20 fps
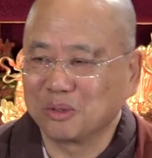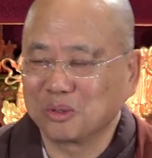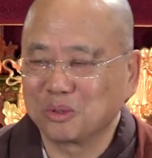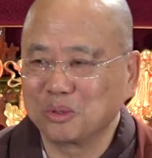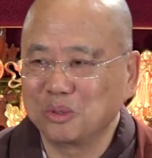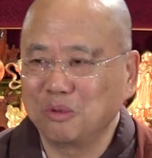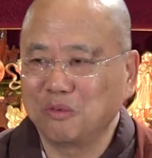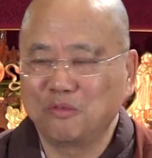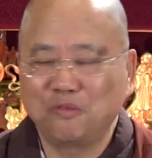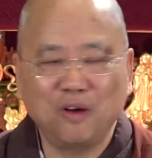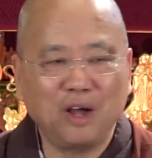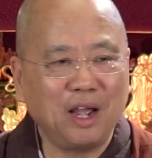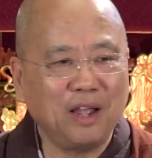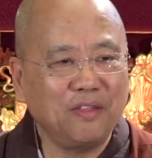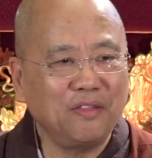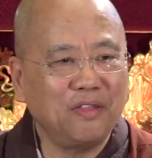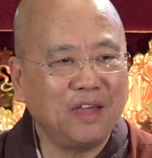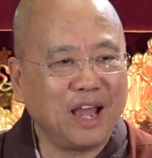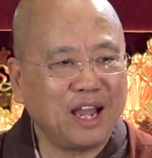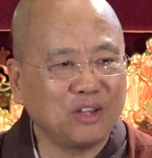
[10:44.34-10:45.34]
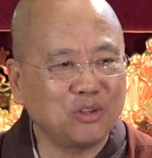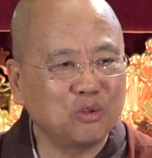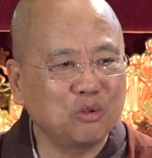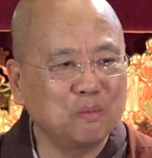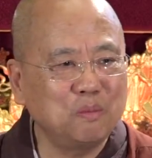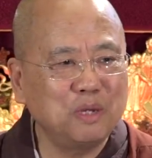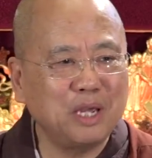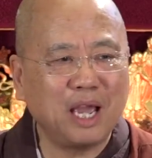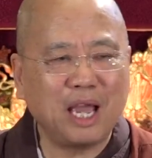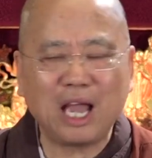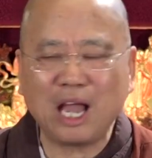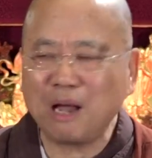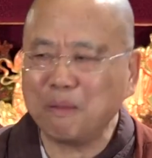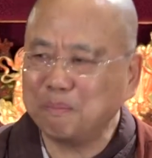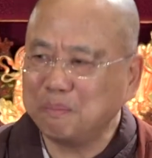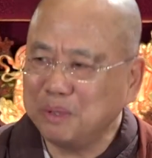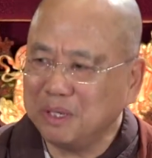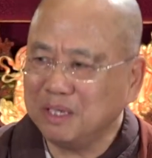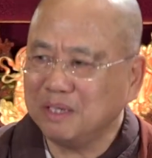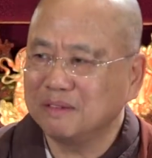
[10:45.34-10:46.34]
Do you find that to be
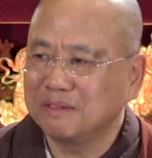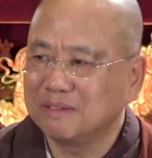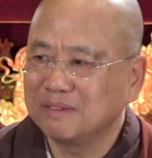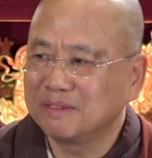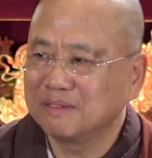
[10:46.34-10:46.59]
happy?